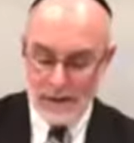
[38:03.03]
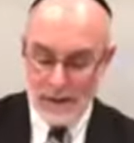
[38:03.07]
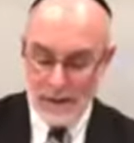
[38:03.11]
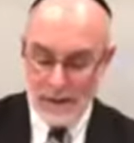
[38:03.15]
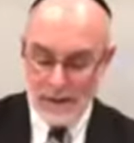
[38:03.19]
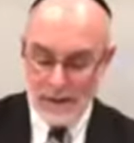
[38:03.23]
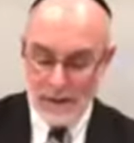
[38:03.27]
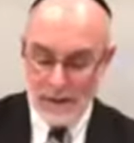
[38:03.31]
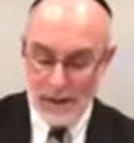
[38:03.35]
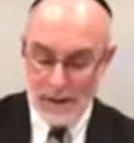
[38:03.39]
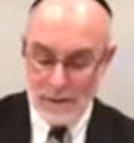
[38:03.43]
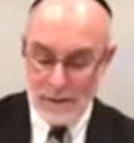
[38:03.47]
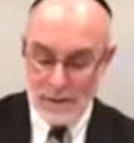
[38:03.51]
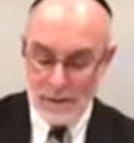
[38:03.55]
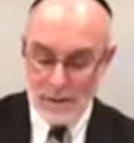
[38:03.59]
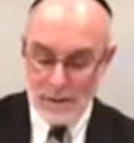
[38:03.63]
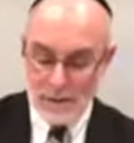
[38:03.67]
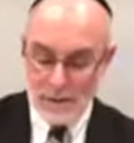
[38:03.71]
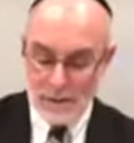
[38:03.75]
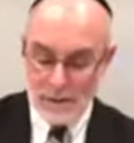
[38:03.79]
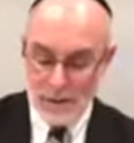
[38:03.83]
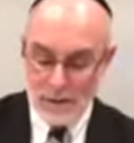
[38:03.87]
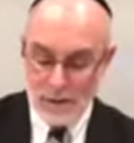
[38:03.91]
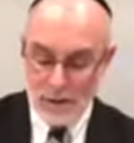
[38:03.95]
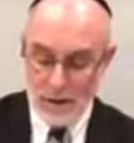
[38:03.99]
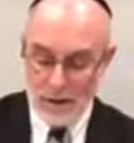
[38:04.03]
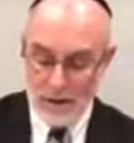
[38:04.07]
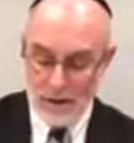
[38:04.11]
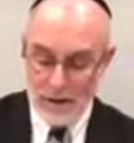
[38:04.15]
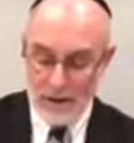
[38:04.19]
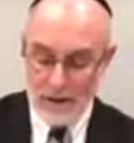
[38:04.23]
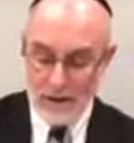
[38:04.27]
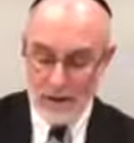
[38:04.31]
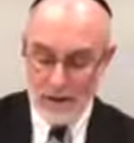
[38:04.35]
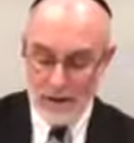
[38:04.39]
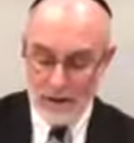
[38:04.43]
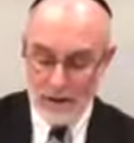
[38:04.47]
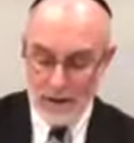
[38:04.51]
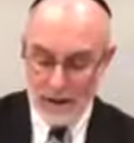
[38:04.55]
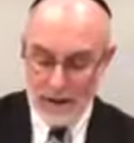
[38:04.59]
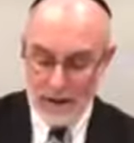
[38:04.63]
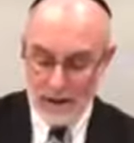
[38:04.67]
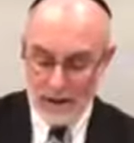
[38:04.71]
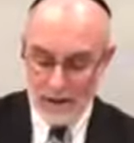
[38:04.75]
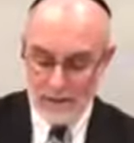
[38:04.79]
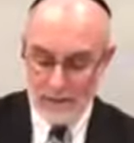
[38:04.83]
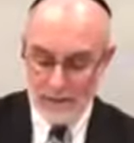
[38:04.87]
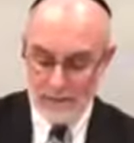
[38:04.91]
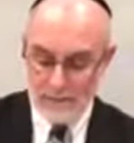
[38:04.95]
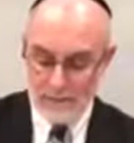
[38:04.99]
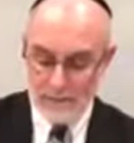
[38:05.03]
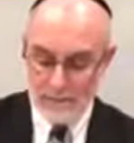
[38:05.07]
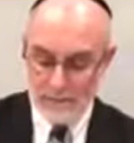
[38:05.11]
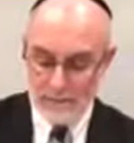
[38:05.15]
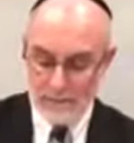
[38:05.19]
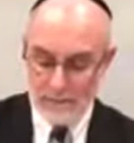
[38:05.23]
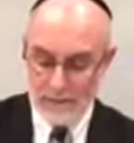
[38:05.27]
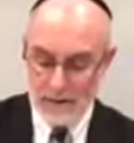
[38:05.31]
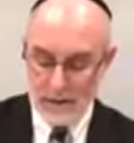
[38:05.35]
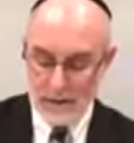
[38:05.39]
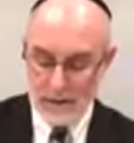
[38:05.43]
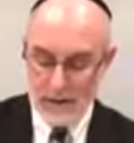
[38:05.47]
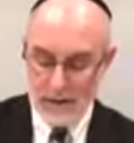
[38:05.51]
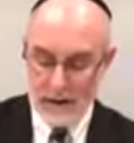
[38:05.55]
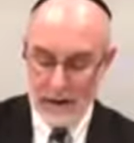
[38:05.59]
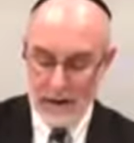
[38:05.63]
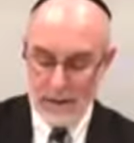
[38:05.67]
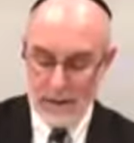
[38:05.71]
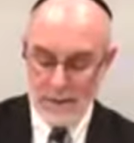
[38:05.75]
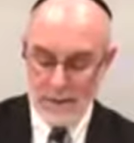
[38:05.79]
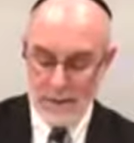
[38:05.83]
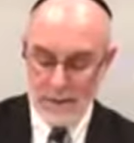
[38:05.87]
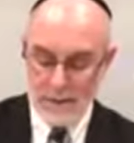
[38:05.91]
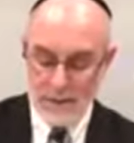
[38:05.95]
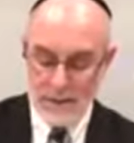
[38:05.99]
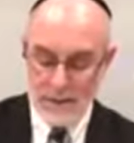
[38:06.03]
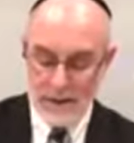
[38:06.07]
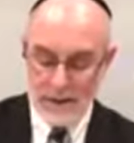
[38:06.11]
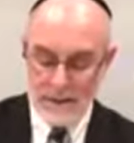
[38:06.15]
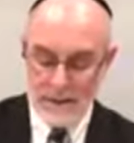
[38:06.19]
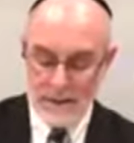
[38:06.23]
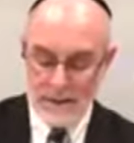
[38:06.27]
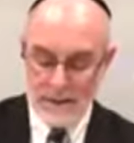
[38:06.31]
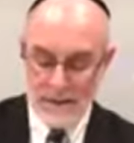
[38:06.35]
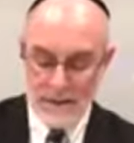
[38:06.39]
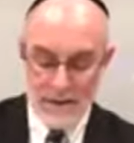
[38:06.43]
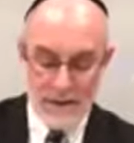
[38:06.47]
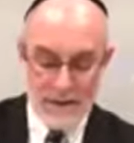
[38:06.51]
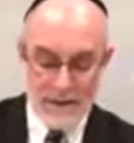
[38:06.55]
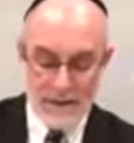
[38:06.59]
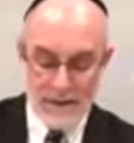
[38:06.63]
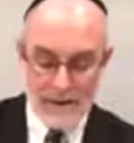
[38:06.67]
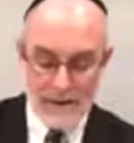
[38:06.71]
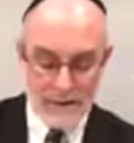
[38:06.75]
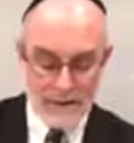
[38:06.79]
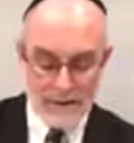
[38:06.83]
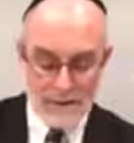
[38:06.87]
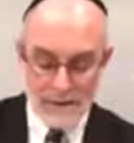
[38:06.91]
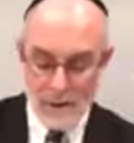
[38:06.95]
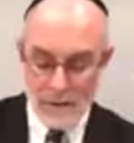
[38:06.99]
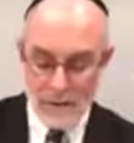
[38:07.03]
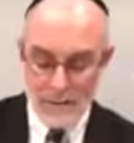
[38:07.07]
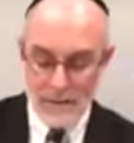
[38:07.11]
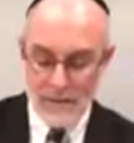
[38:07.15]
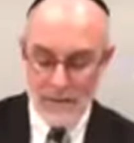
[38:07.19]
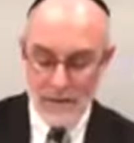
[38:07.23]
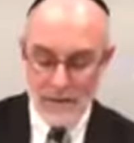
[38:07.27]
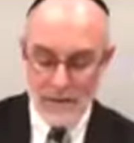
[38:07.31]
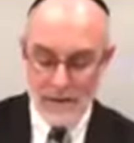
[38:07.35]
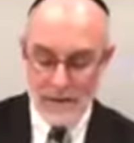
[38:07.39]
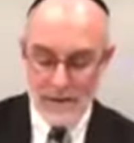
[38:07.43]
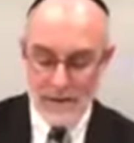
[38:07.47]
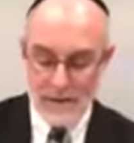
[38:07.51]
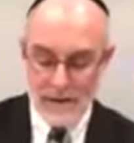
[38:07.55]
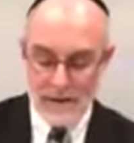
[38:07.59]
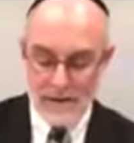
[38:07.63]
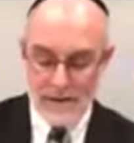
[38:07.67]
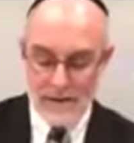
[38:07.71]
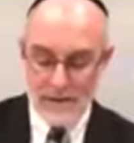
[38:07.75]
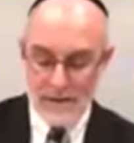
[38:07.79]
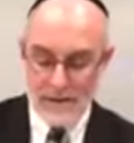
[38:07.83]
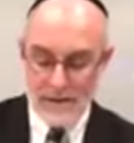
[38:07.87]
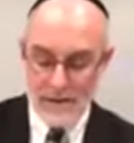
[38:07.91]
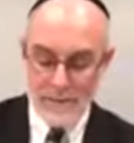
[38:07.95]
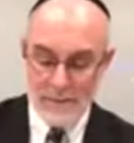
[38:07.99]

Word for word: level and we stood there okay which means there's no 50th,